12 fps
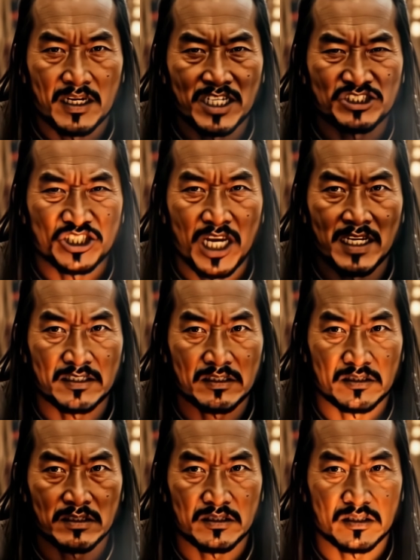in
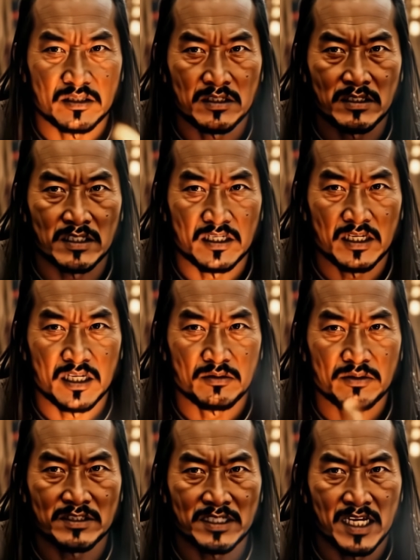chains. He
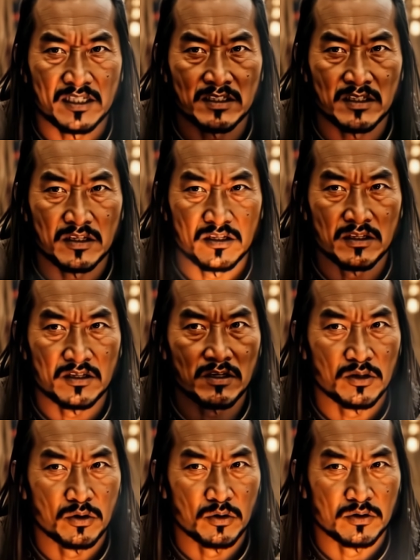was skinnier,
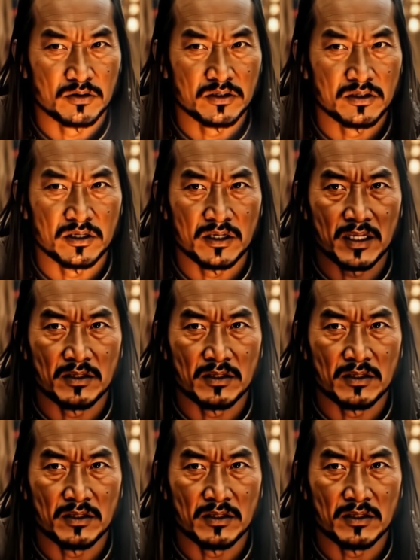older,